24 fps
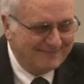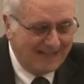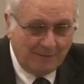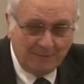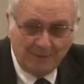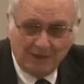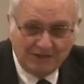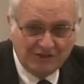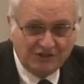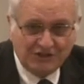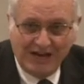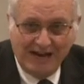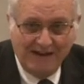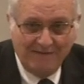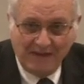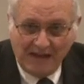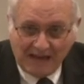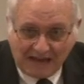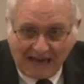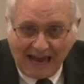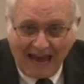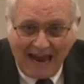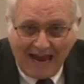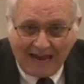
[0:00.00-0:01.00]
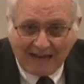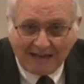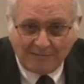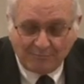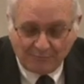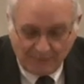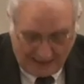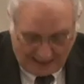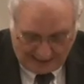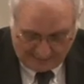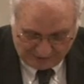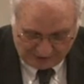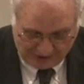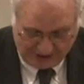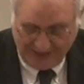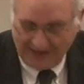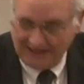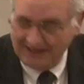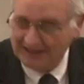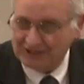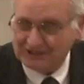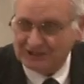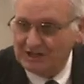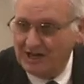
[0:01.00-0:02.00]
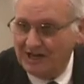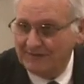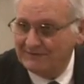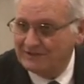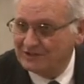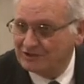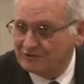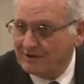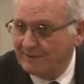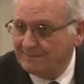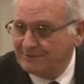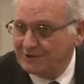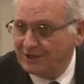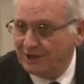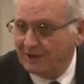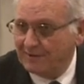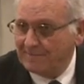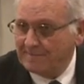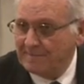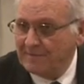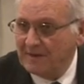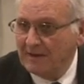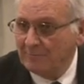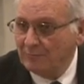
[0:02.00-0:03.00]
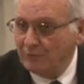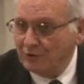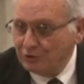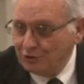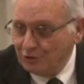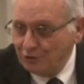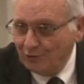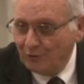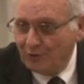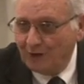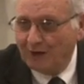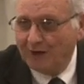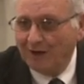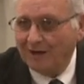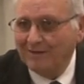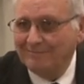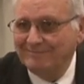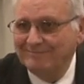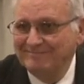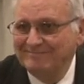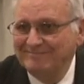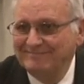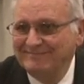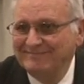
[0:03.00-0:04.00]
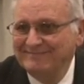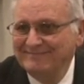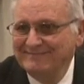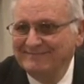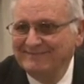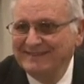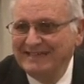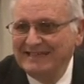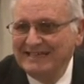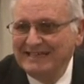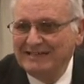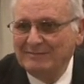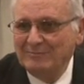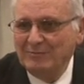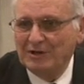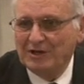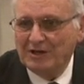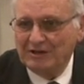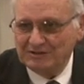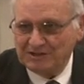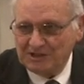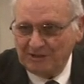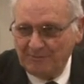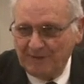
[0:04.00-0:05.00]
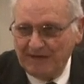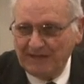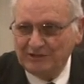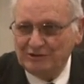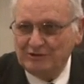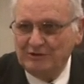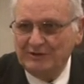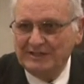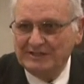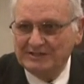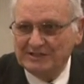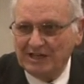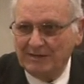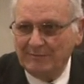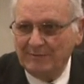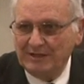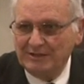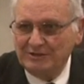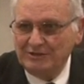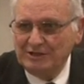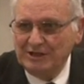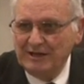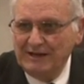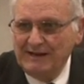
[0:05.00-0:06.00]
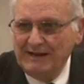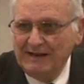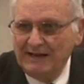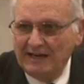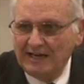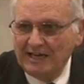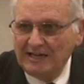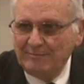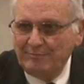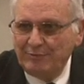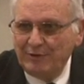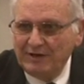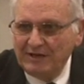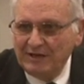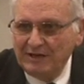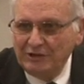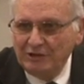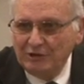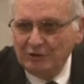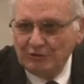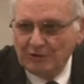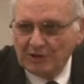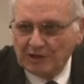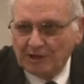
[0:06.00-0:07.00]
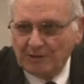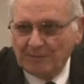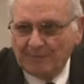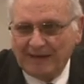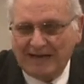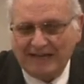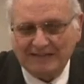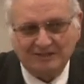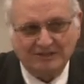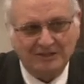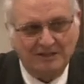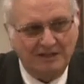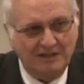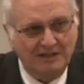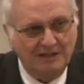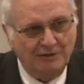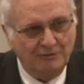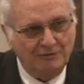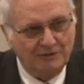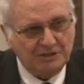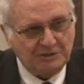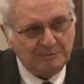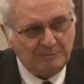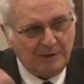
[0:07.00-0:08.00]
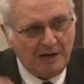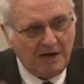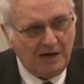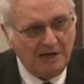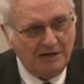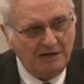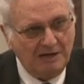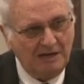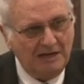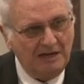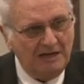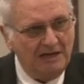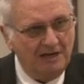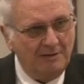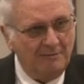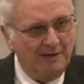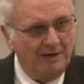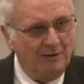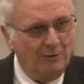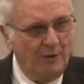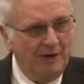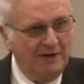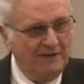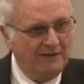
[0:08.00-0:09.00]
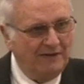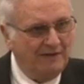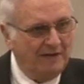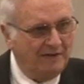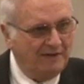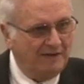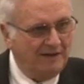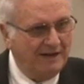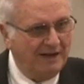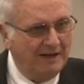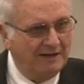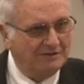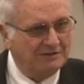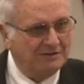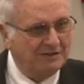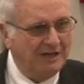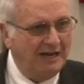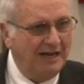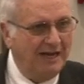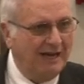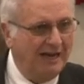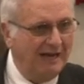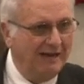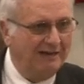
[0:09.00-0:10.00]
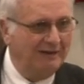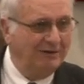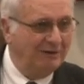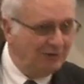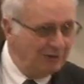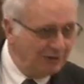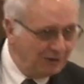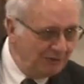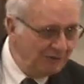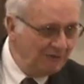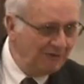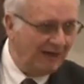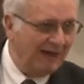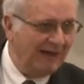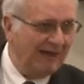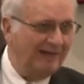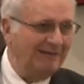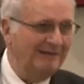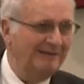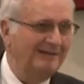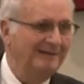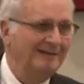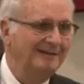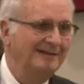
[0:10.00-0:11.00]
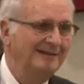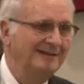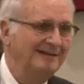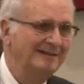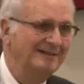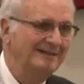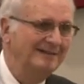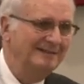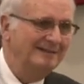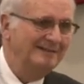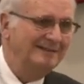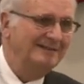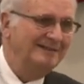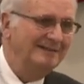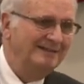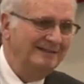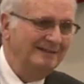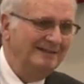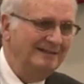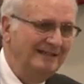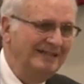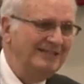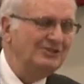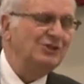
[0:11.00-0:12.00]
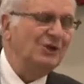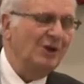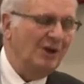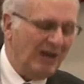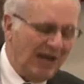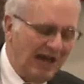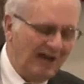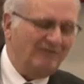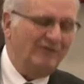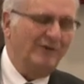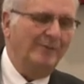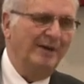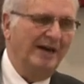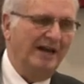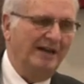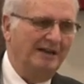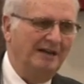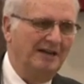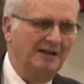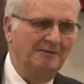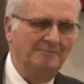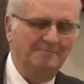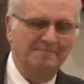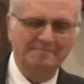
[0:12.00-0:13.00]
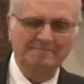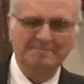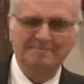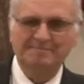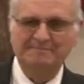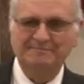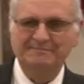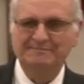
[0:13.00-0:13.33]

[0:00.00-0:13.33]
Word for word: I'm not saying they can't, but I'm saying it's not in the scripture. But you are. Because he made you in his image. He put in you the capacity to respond to him in a way that nothing else can. Do you do that? is your life about Him.